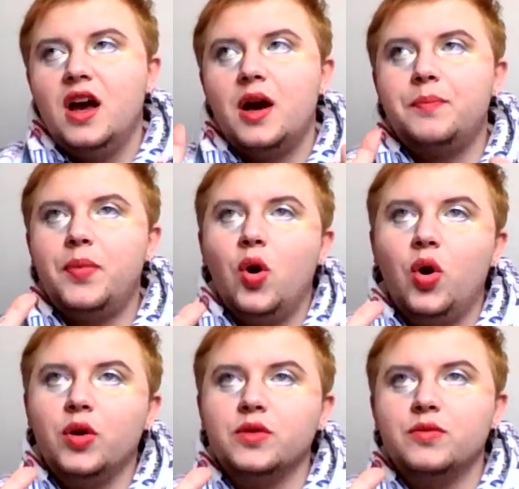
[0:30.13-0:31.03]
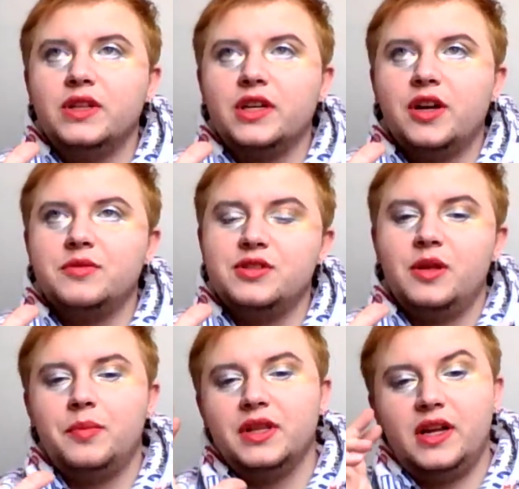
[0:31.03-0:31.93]
a pawn when it comes to the
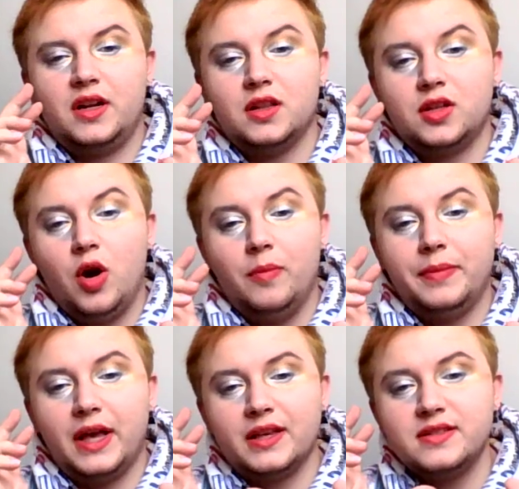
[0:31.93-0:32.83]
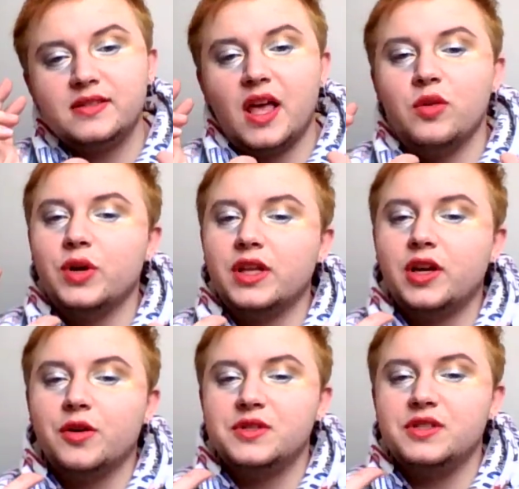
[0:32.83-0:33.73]
political compass and when it
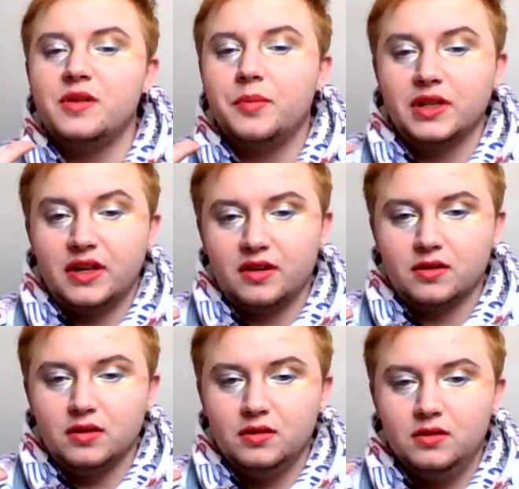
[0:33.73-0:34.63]
comes to the political.